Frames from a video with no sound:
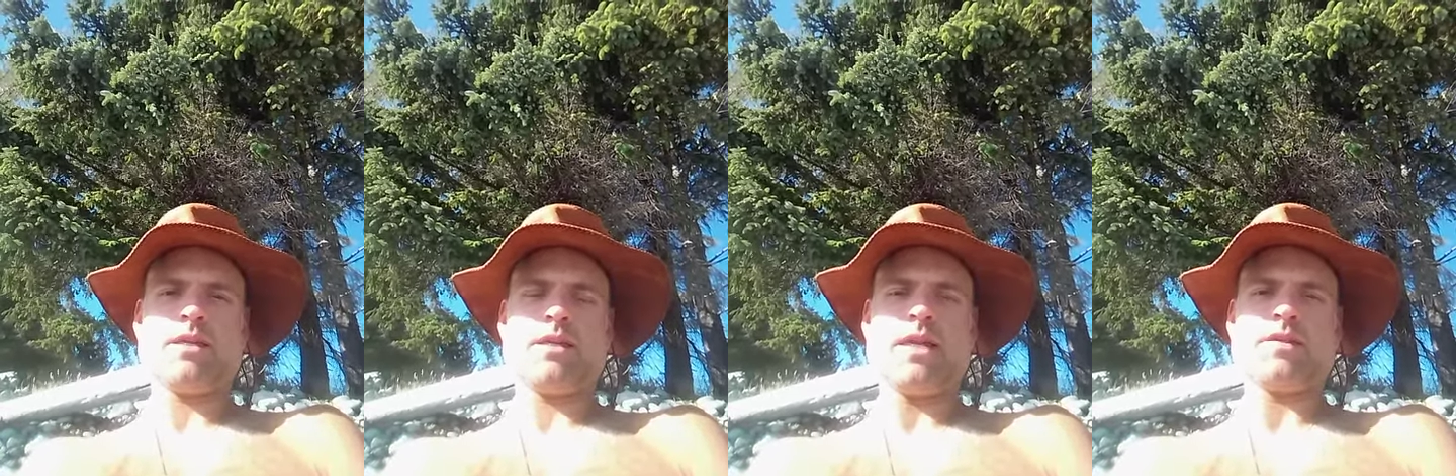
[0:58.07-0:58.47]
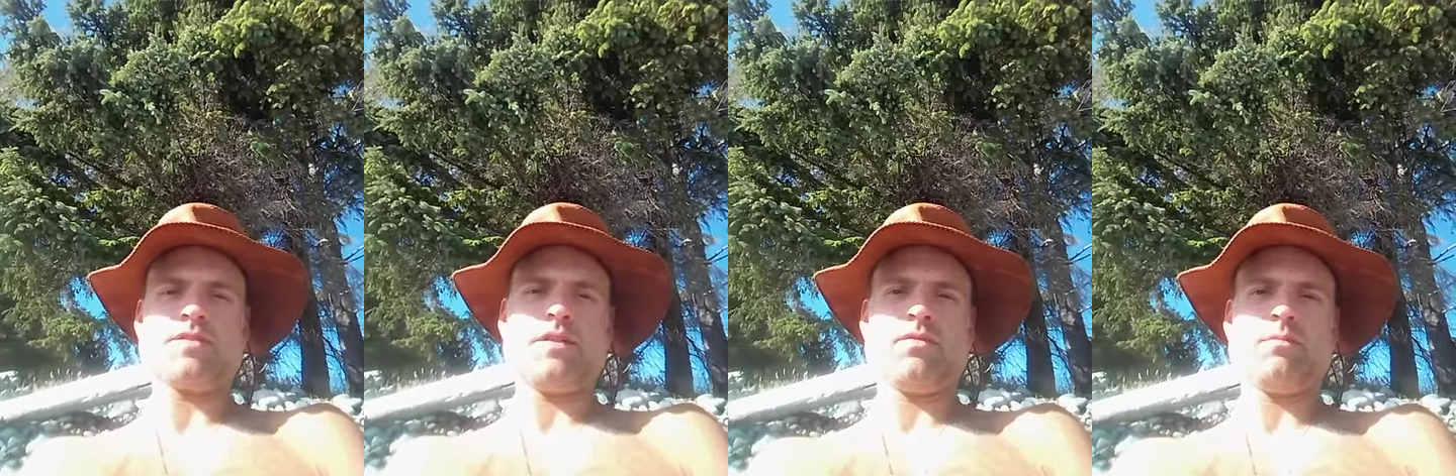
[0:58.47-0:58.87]
It
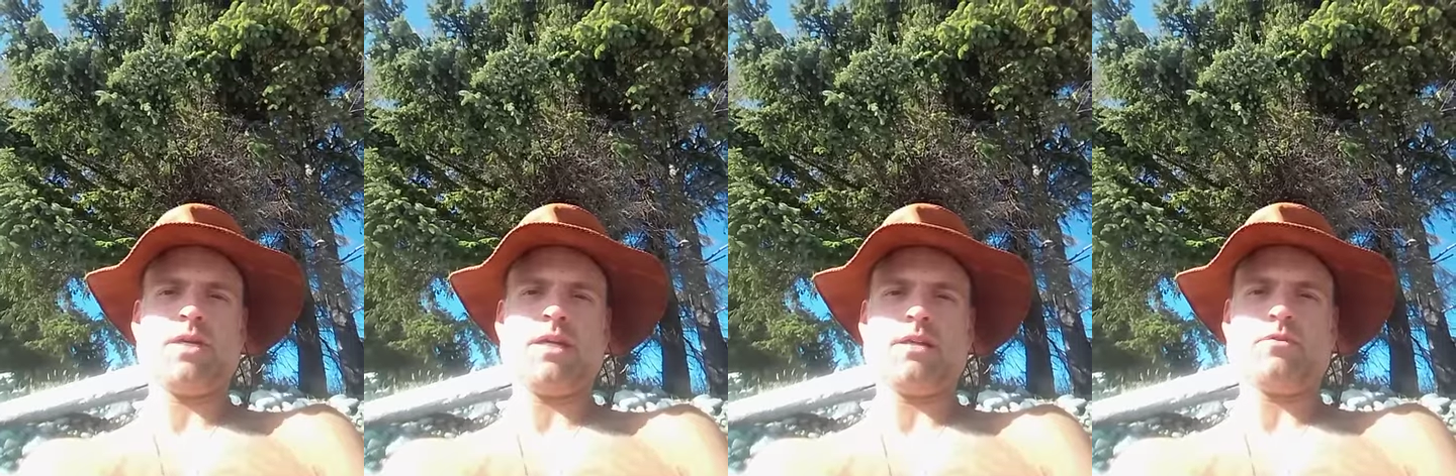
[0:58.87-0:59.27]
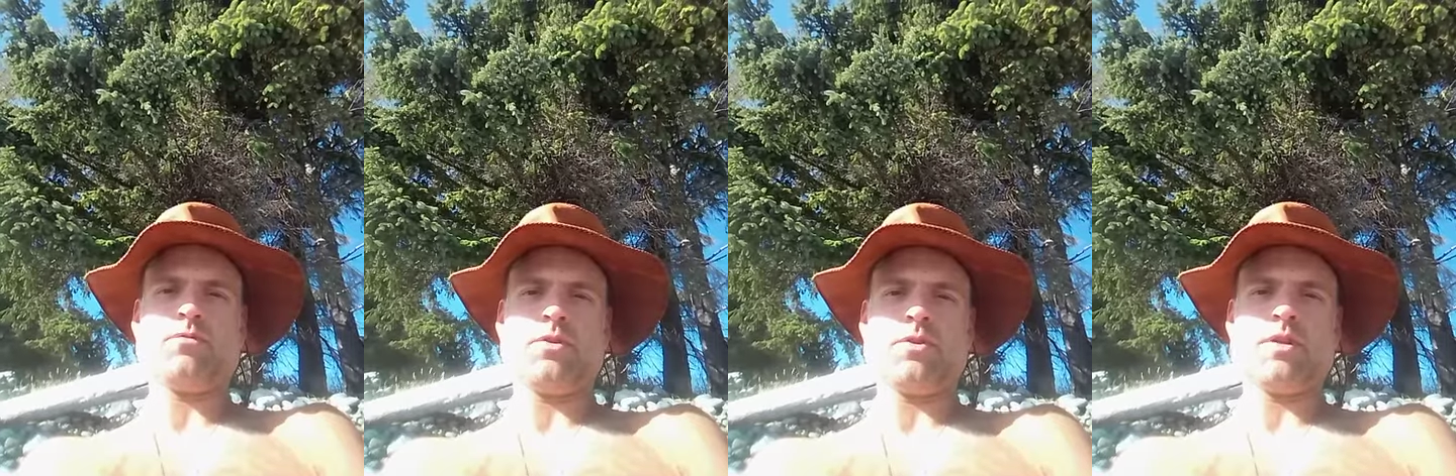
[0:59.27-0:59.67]
hasn't even begun to
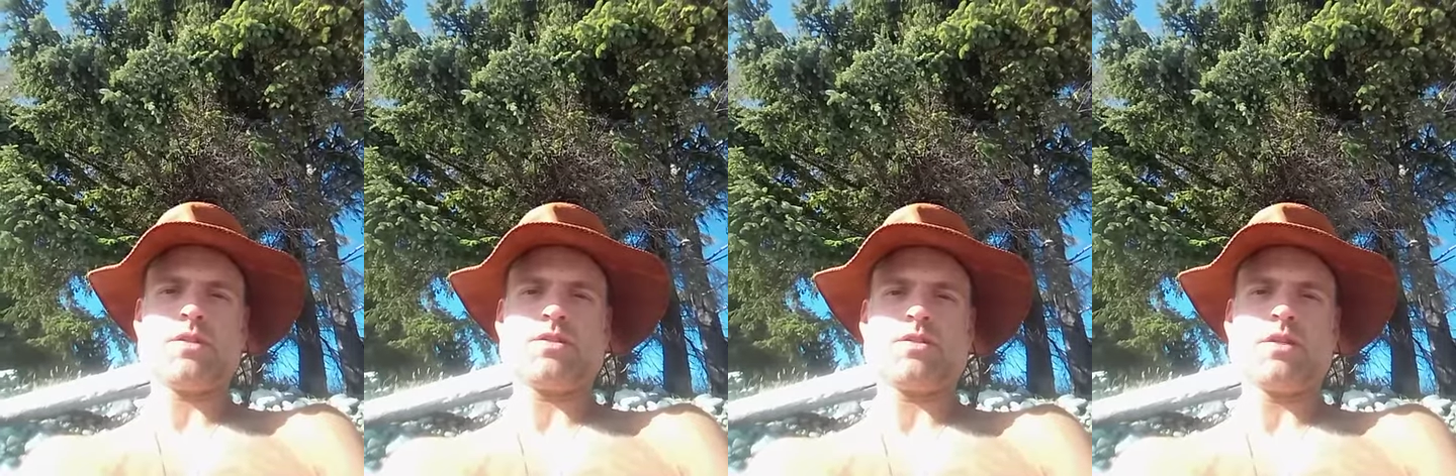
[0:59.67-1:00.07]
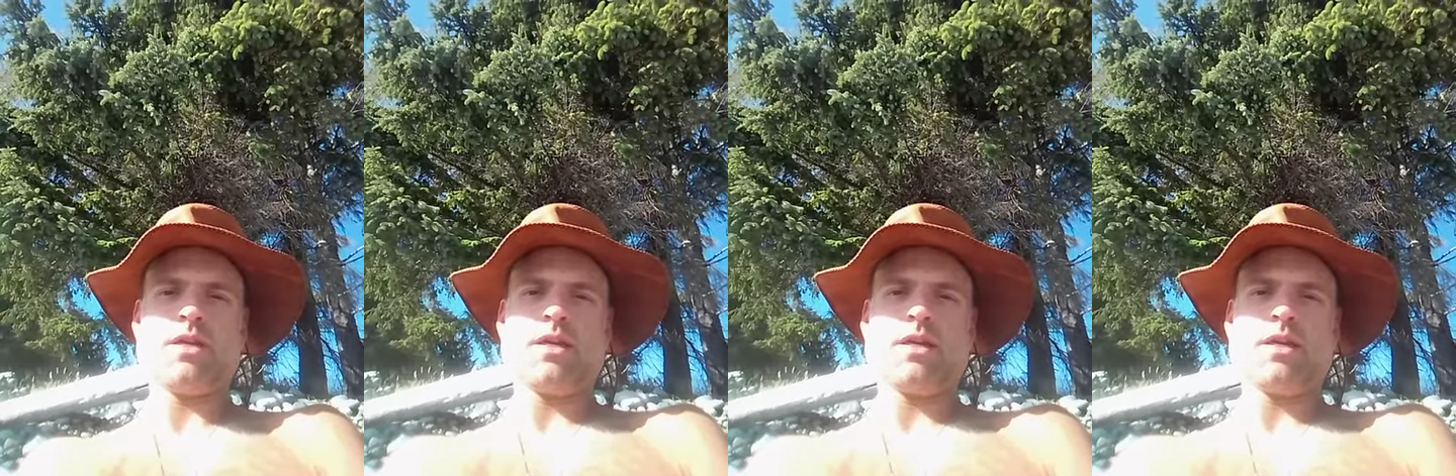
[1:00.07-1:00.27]
flourish.